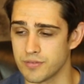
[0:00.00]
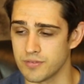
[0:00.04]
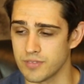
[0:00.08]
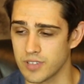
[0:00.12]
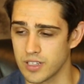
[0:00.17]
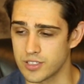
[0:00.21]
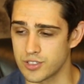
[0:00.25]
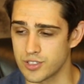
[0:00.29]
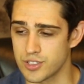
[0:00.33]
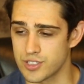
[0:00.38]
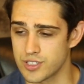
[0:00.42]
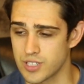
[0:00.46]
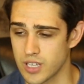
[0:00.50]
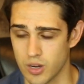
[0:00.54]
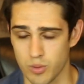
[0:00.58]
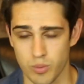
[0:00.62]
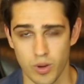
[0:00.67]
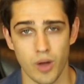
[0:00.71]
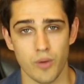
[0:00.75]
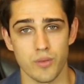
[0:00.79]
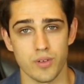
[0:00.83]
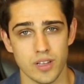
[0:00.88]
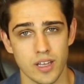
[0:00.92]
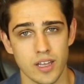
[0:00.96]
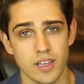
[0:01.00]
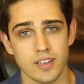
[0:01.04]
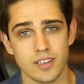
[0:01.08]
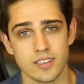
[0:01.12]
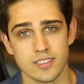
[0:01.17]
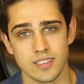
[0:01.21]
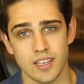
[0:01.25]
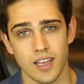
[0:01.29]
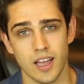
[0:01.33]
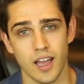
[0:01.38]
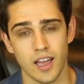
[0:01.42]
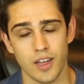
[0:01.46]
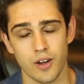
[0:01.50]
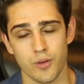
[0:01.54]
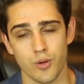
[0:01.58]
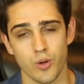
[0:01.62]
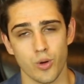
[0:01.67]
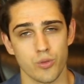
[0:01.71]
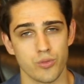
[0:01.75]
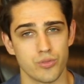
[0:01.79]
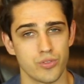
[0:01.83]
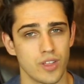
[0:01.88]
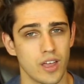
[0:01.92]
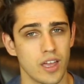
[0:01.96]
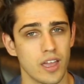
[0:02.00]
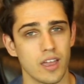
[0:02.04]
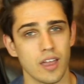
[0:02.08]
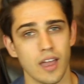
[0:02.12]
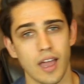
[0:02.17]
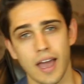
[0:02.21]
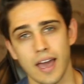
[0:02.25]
let's just say around 8, because I don't know if they